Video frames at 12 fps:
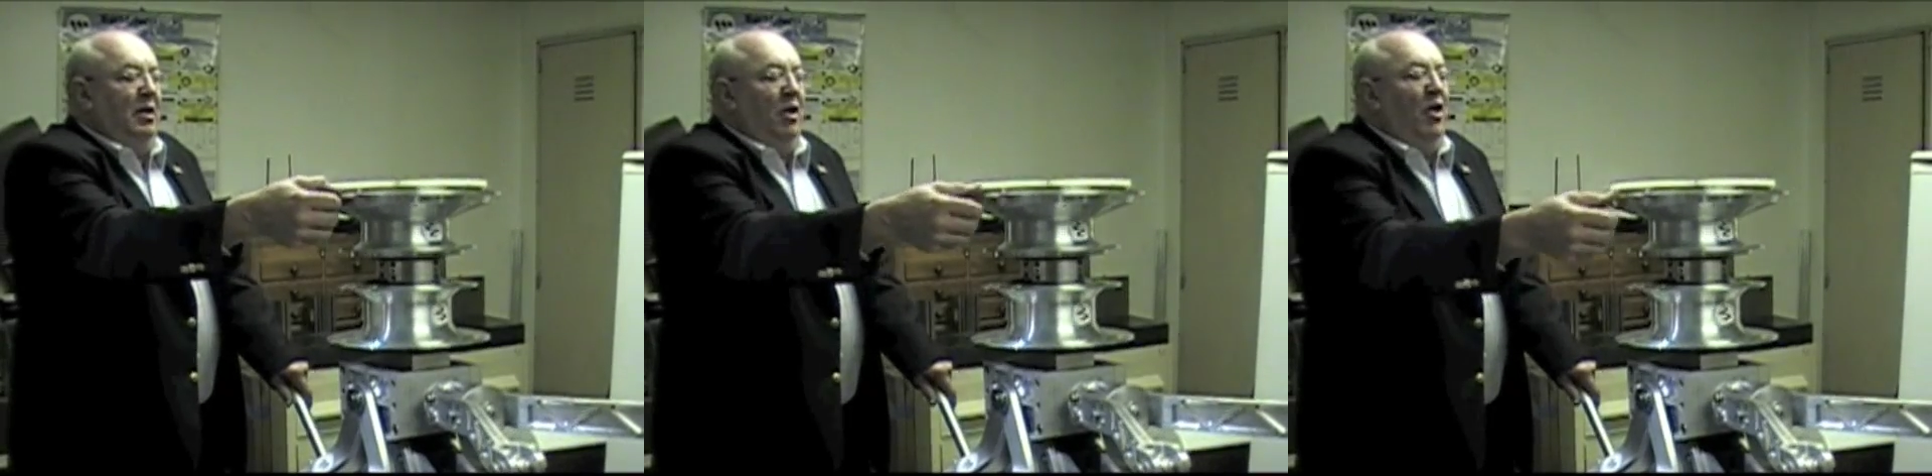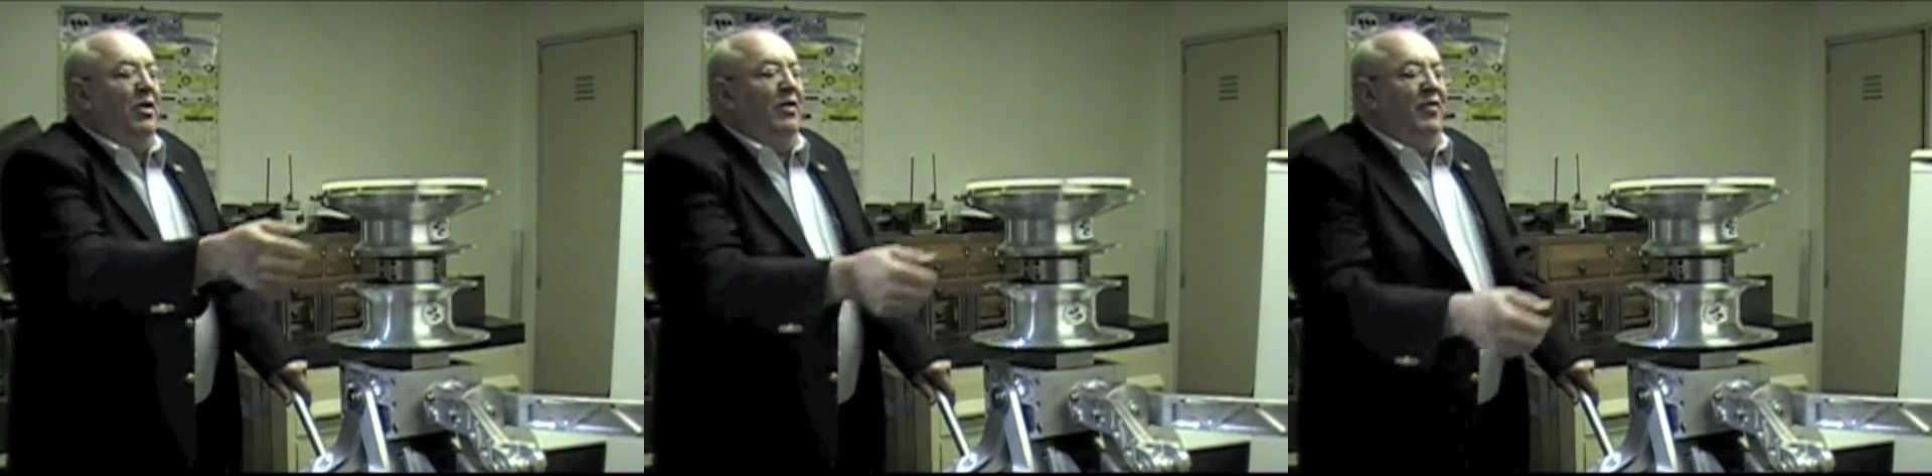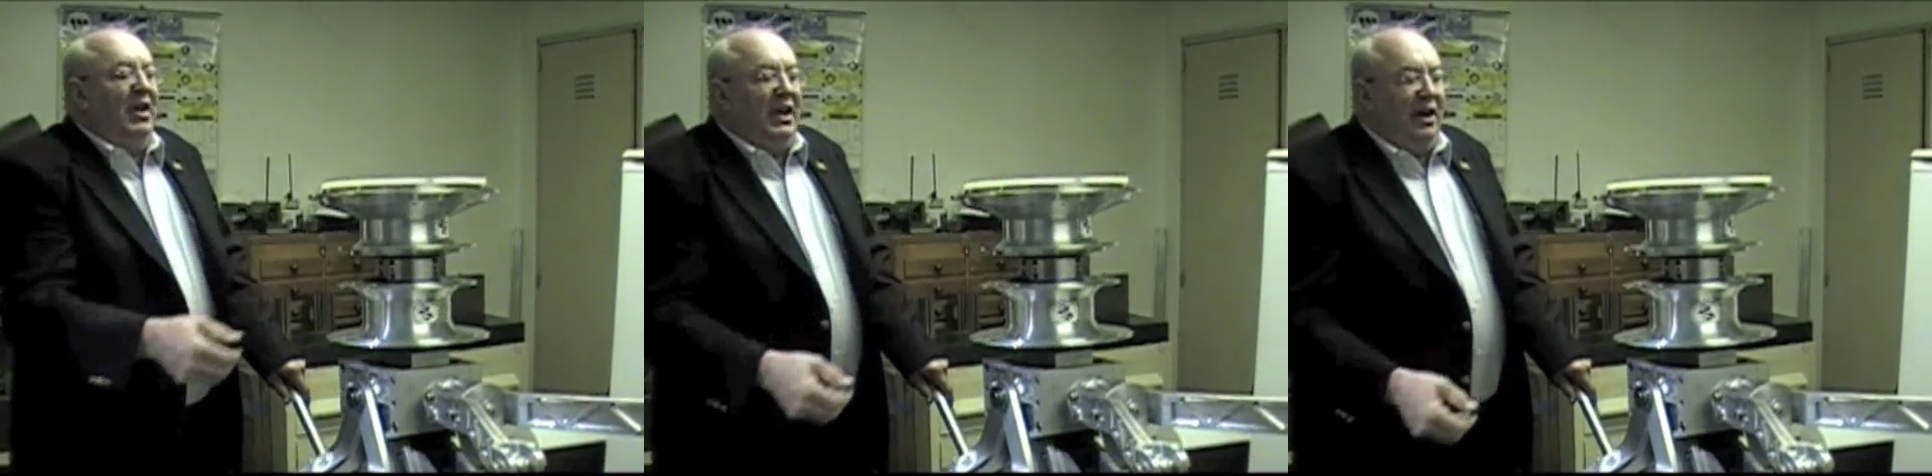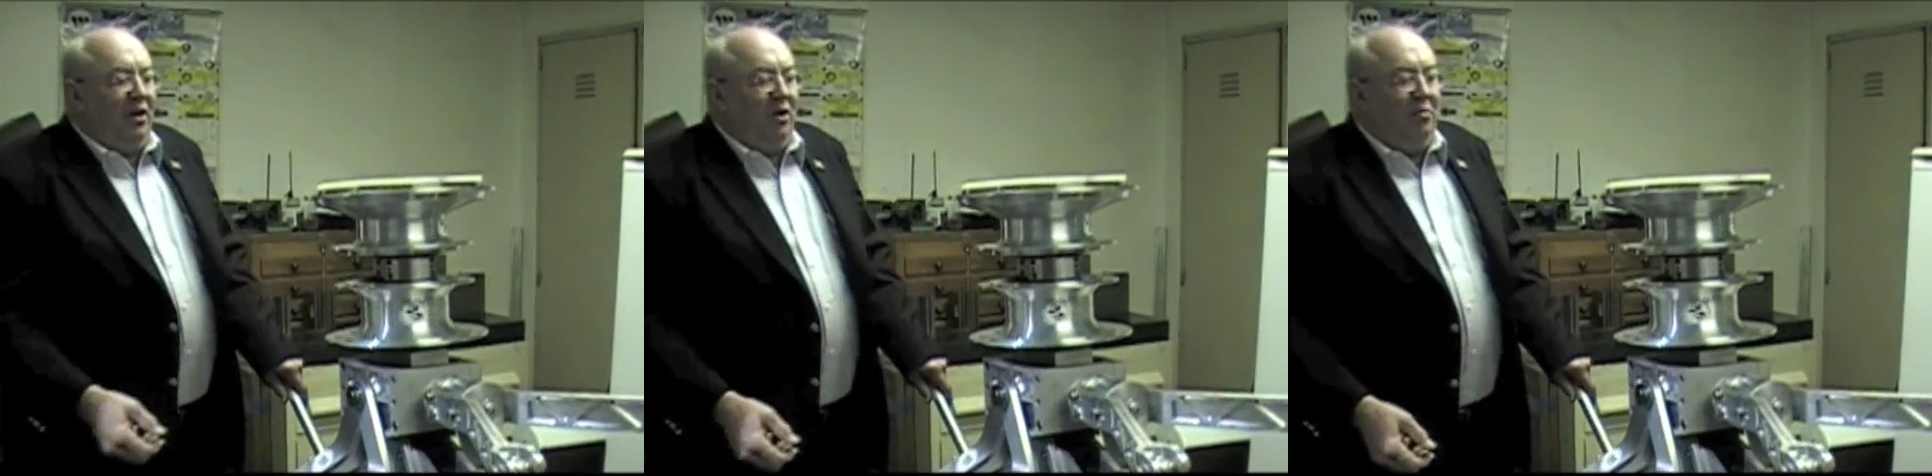on the
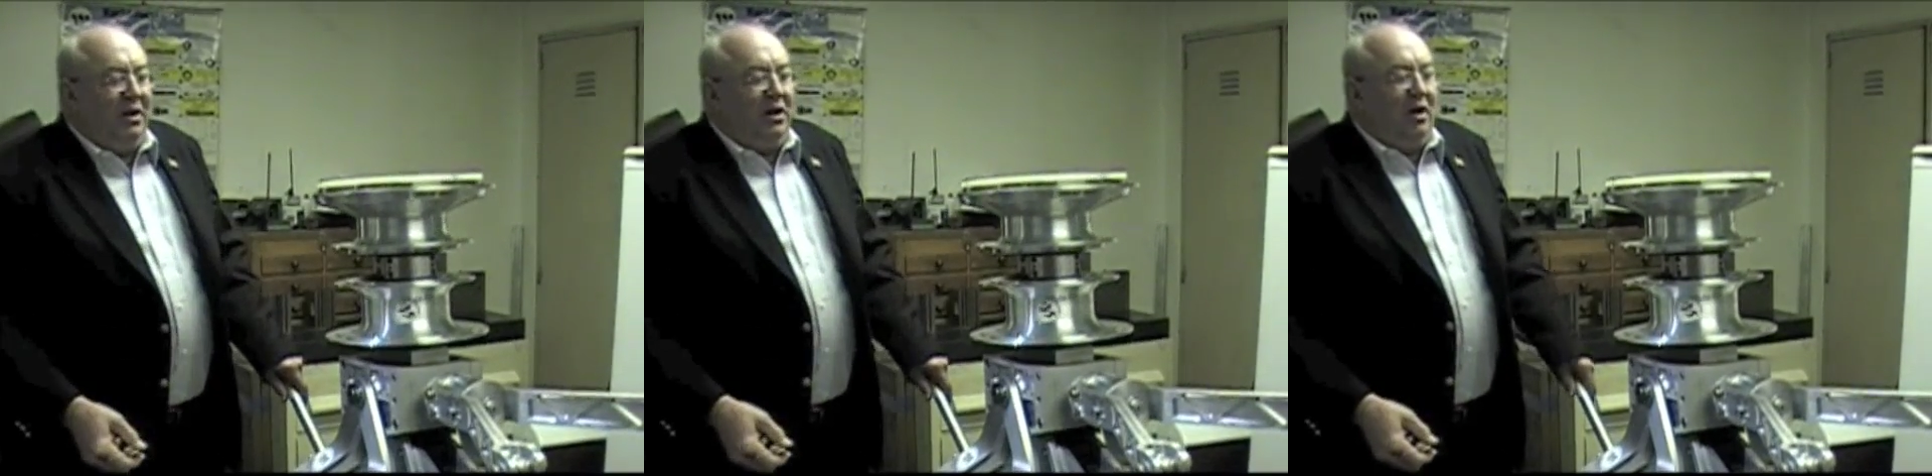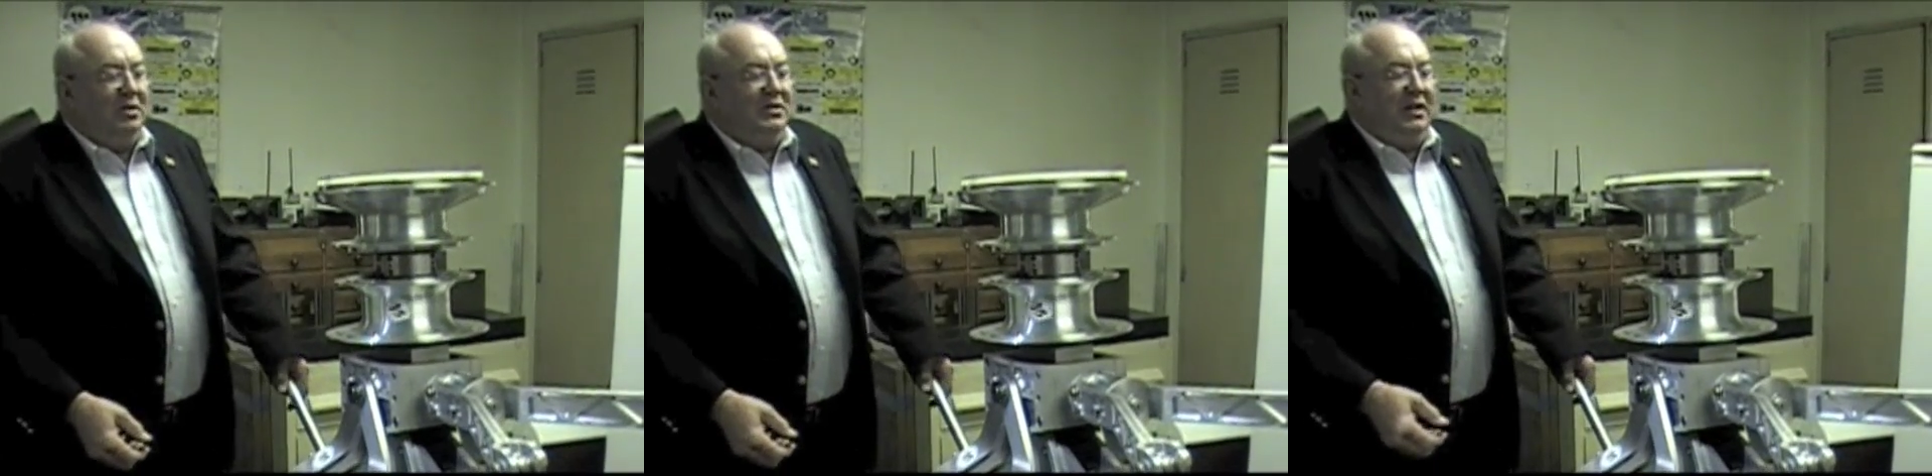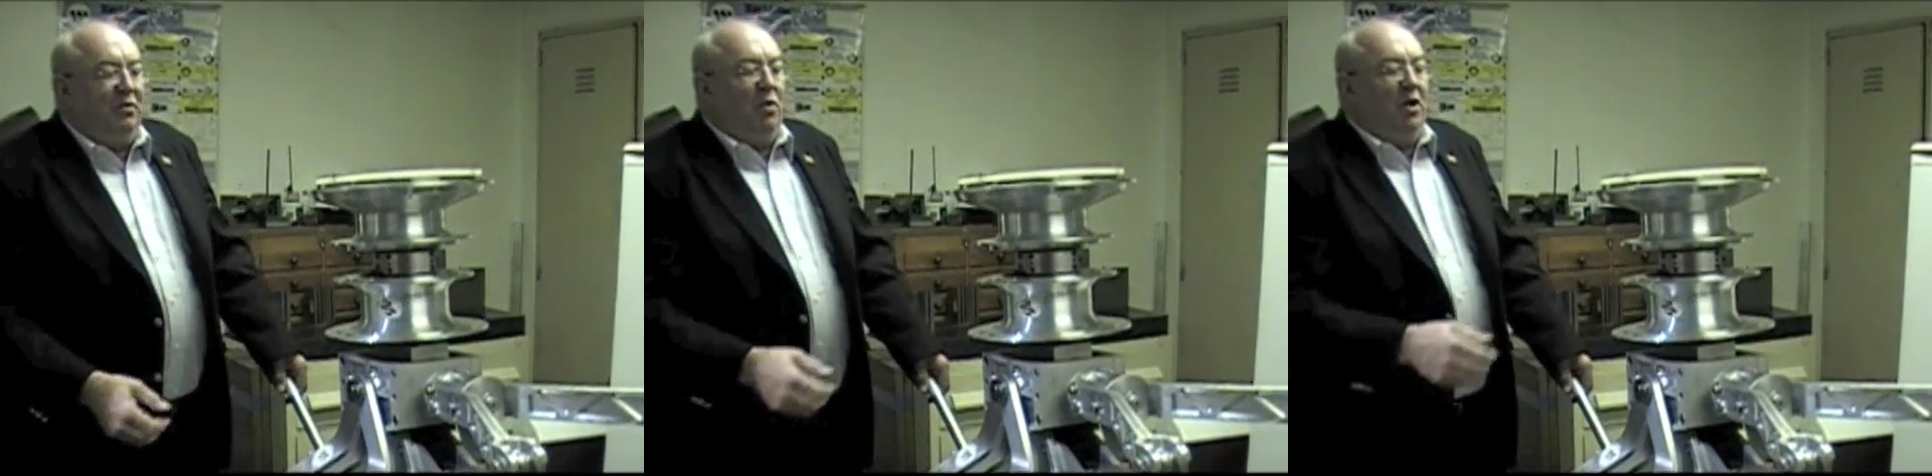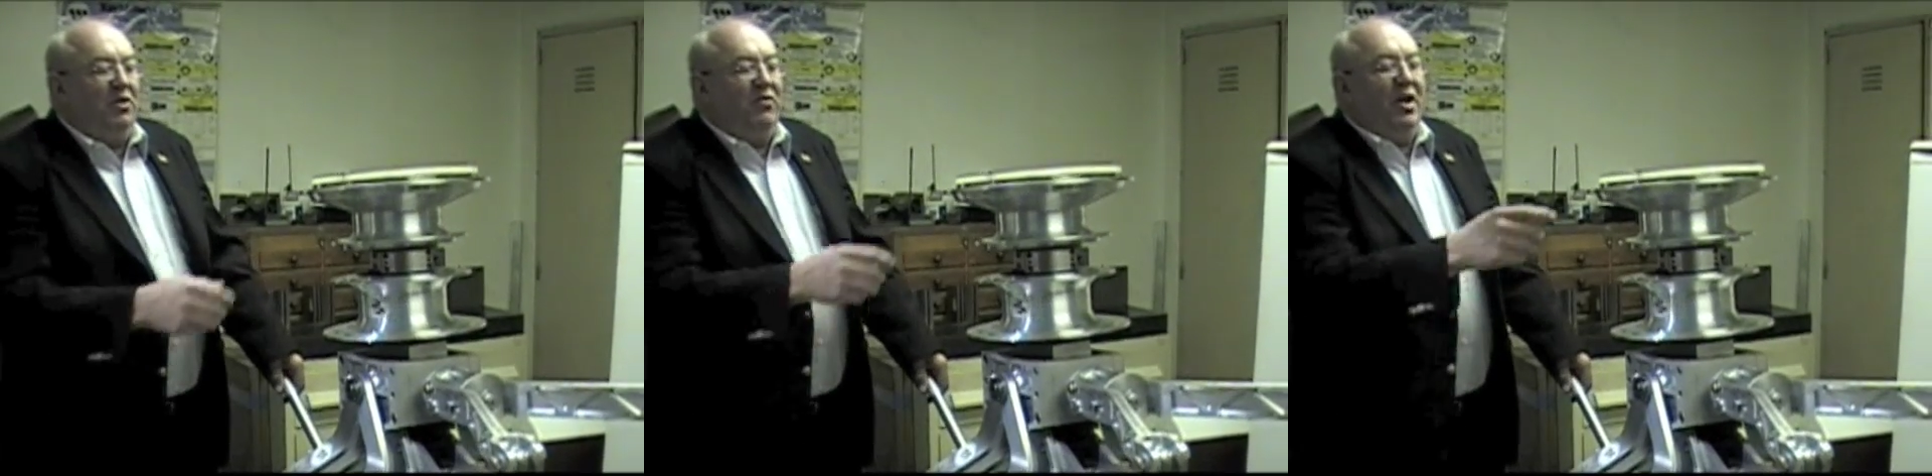vehicle because it works